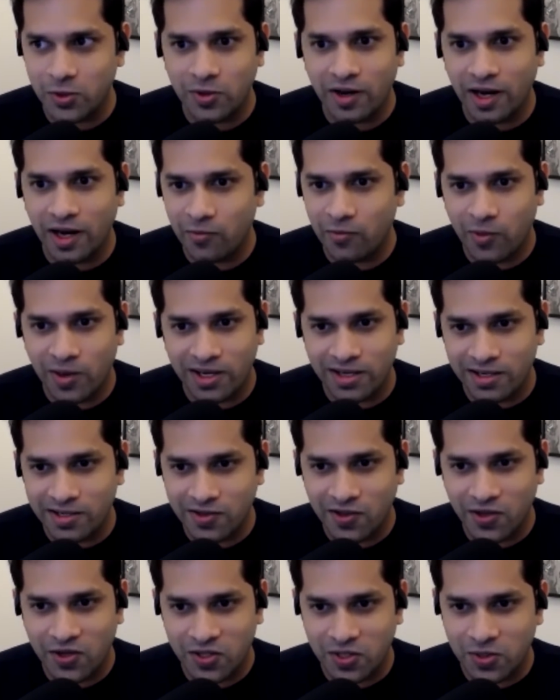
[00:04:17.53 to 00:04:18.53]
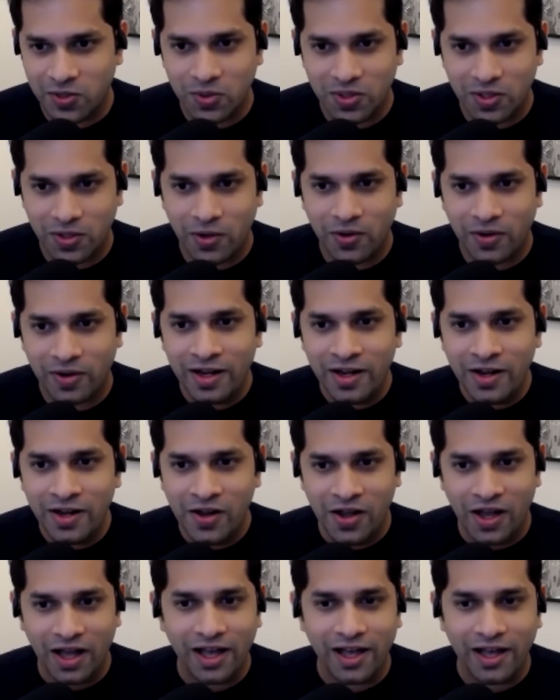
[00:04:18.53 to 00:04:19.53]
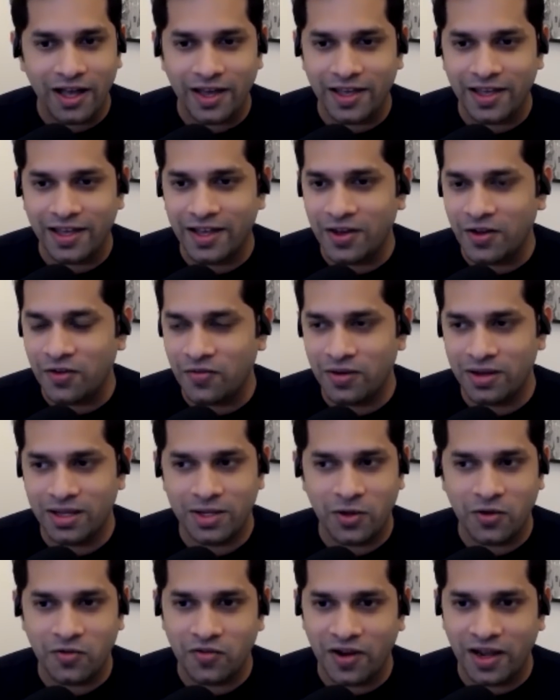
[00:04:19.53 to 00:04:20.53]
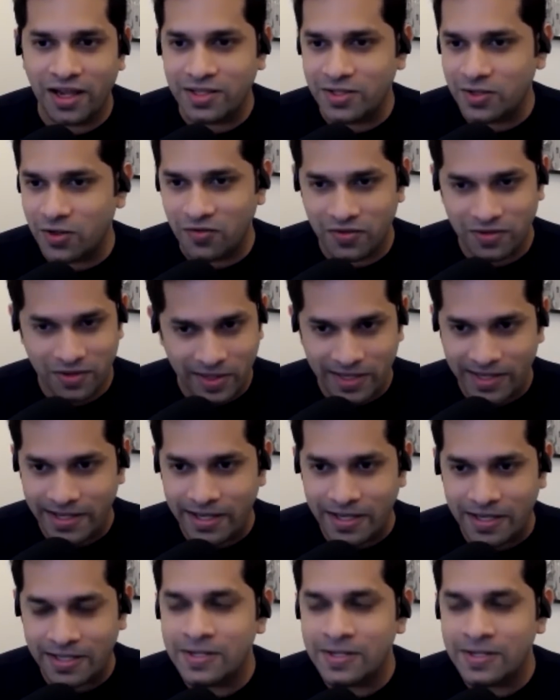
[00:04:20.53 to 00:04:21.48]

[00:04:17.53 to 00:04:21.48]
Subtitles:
great point discussions with your friends or colleagues.